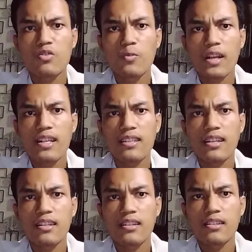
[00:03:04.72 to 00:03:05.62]
surprising
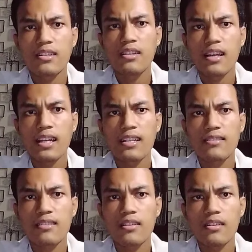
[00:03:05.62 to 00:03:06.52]
that the helix
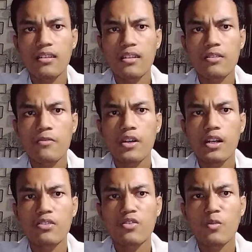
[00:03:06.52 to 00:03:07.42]
is
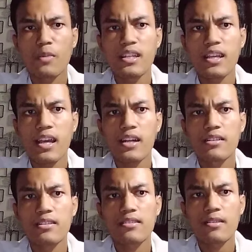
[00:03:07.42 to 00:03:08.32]
found so many
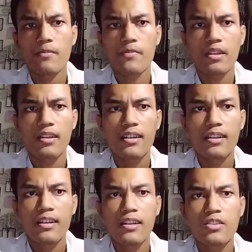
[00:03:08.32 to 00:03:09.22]
areas.
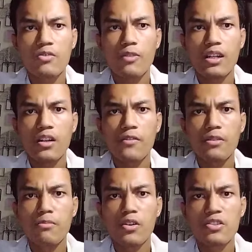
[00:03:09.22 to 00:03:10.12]
It is one of the
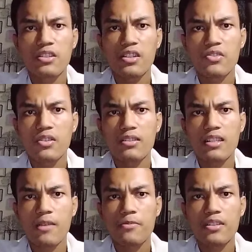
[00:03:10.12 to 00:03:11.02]
most natural
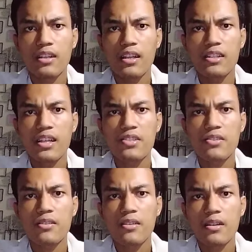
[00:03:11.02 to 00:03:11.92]
shapes in nature.
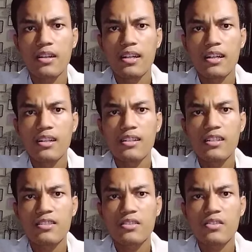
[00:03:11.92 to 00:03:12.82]

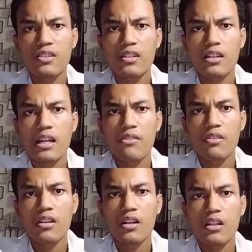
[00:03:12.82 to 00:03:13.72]
Let's turn around
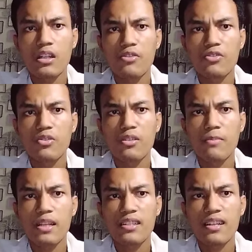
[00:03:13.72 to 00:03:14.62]
now to the
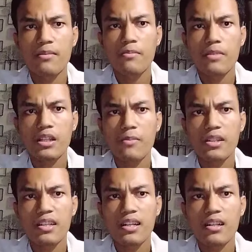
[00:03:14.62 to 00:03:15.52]

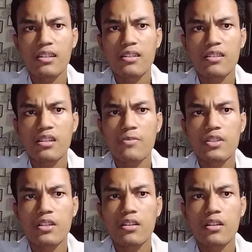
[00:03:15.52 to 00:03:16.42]
mathematical
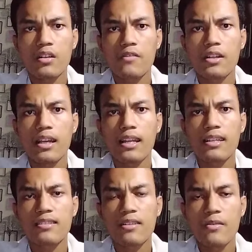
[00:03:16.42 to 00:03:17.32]
description of the helix.